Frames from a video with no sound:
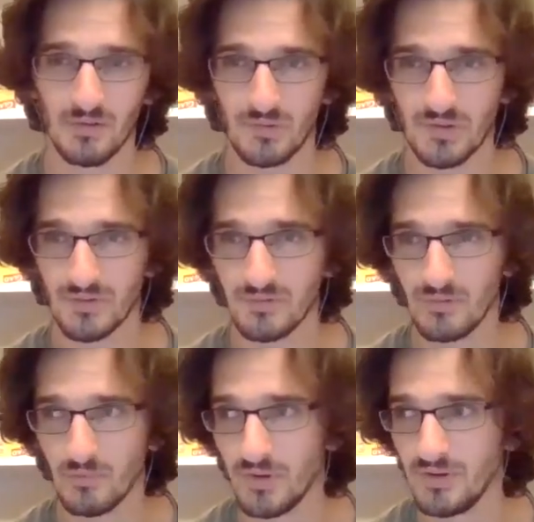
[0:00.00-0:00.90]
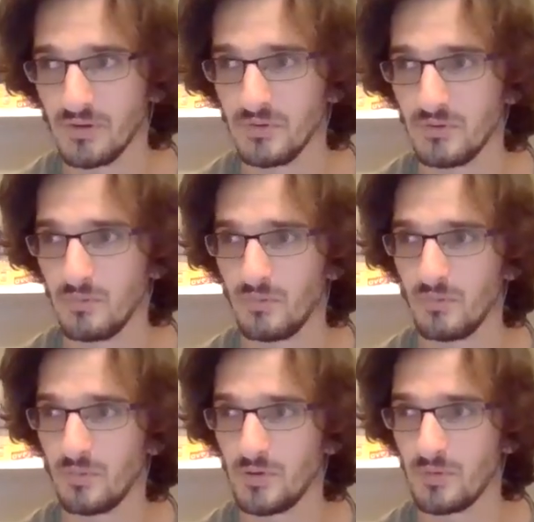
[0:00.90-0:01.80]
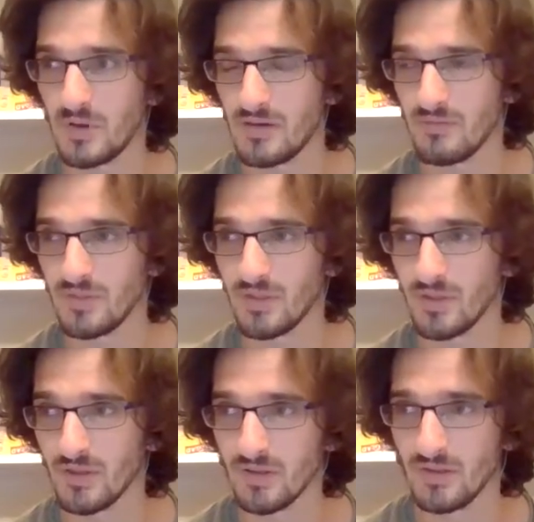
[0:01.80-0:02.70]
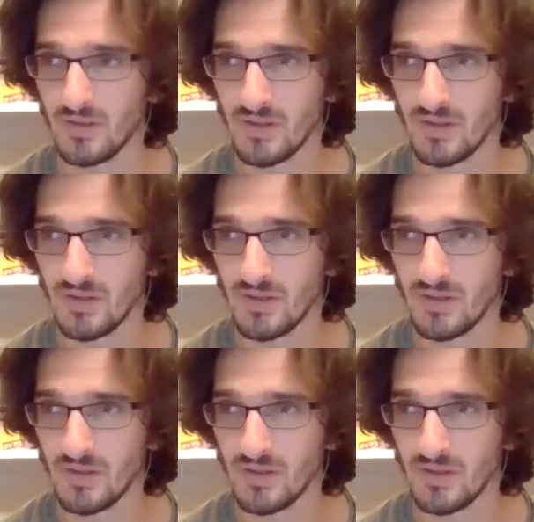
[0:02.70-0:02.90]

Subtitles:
And when you have the